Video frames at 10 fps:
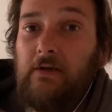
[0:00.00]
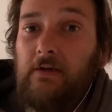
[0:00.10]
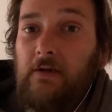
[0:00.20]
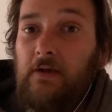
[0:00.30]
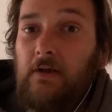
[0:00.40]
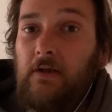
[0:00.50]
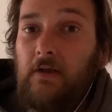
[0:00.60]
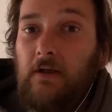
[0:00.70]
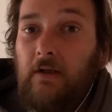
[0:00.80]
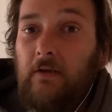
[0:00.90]
and
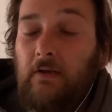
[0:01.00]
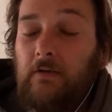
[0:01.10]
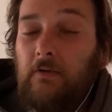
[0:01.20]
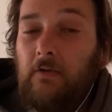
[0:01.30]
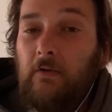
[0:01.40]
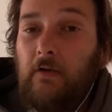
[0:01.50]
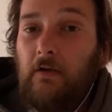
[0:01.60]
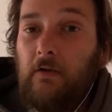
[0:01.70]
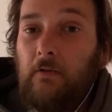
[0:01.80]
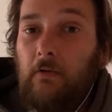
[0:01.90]
I got
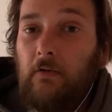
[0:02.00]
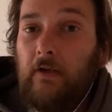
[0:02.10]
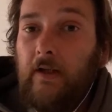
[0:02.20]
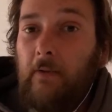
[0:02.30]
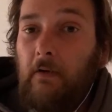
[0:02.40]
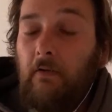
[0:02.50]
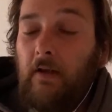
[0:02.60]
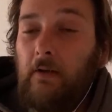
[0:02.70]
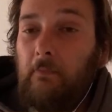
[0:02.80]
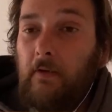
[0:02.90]
I got get that amount of
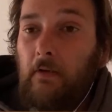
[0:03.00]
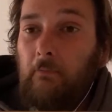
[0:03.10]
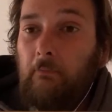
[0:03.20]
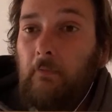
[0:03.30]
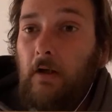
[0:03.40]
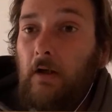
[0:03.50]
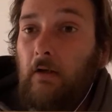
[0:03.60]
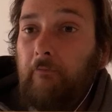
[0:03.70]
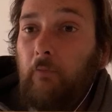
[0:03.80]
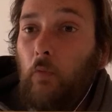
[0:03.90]
sleep because I'm
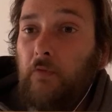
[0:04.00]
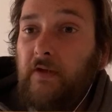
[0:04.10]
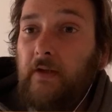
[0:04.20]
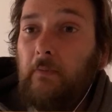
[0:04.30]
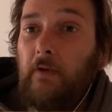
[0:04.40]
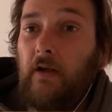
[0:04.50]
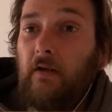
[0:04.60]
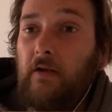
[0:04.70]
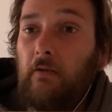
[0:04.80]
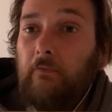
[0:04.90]
uh, 14 weeks
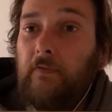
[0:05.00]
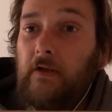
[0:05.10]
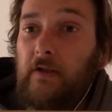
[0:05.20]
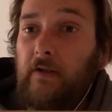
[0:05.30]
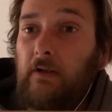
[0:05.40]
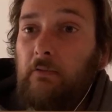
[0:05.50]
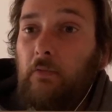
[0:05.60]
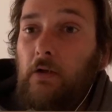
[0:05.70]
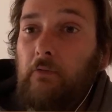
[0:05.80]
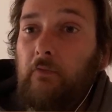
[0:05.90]
clean off again now,
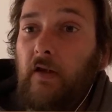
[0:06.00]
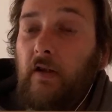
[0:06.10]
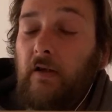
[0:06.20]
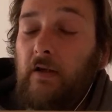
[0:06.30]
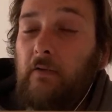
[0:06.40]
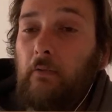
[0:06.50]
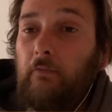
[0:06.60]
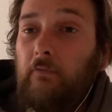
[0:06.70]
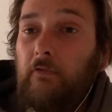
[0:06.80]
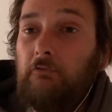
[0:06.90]
12 weeks clean off
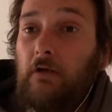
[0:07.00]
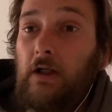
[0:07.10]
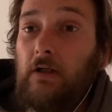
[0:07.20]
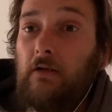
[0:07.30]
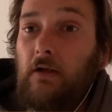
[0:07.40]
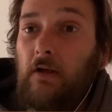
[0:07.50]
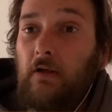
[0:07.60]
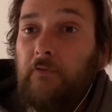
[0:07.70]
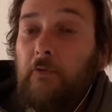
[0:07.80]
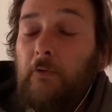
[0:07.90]
crap,
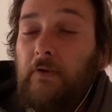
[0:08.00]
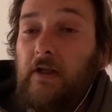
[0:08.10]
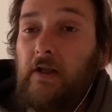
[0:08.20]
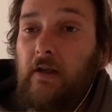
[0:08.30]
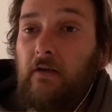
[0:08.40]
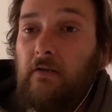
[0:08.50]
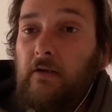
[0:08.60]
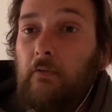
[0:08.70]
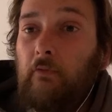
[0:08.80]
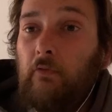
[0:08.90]
two years clean
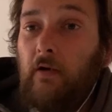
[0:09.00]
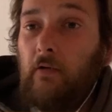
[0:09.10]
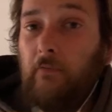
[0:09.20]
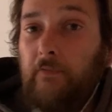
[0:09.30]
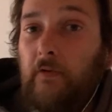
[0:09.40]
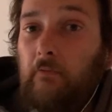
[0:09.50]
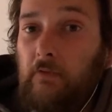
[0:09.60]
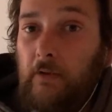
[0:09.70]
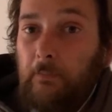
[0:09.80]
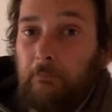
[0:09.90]
off OxyContin. I'm
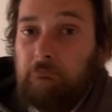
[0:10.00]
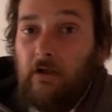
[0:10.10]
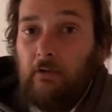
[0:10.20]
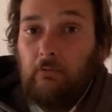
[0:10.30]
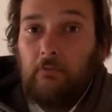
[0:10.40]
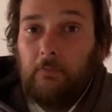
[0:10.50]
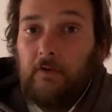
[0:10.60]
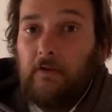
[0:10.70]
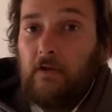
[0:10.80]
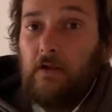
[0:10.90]
really proud to
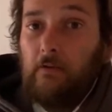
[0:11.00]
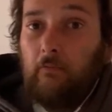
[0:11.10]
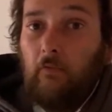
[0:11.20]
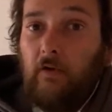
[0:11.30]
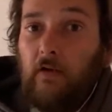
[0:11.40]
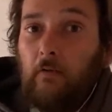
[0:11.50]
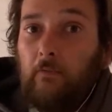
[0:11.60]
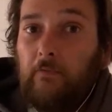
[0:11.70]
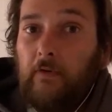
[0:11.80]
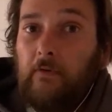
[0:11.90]
be clean off
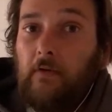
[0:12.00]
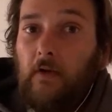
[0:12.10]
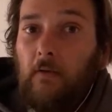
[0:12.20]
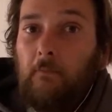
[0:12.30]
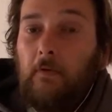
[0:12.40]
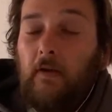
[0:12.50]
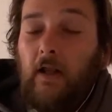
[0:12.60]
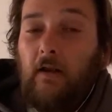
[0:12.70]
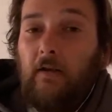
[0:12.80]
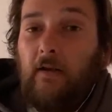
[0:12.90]
OxyContin because
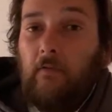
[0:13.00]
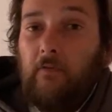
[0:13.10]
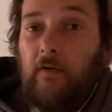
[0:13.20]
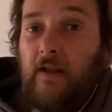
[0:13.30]
that stuff is